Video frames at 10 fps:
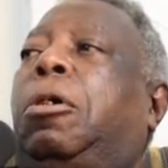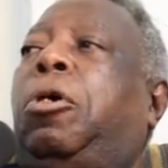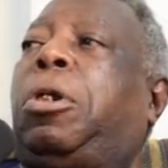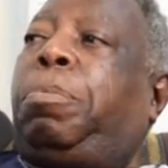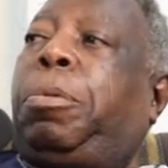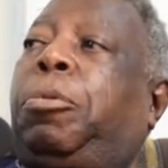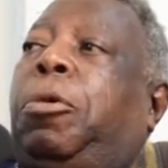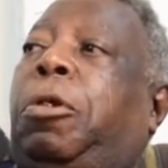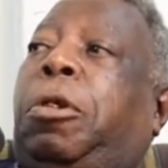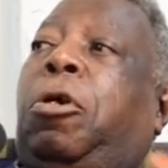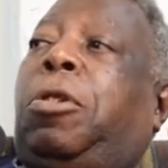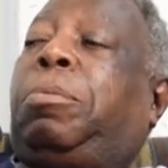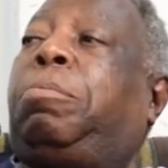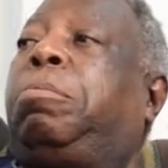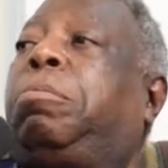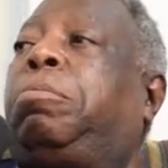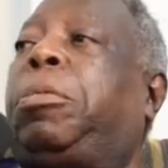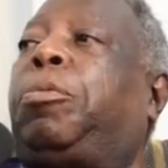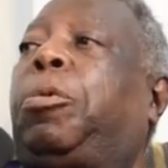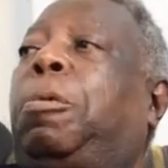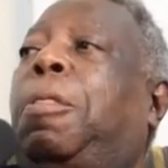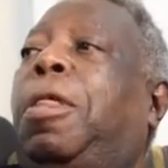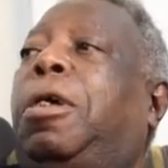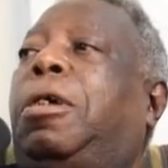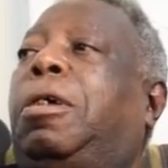other people, the northern people. Yeah.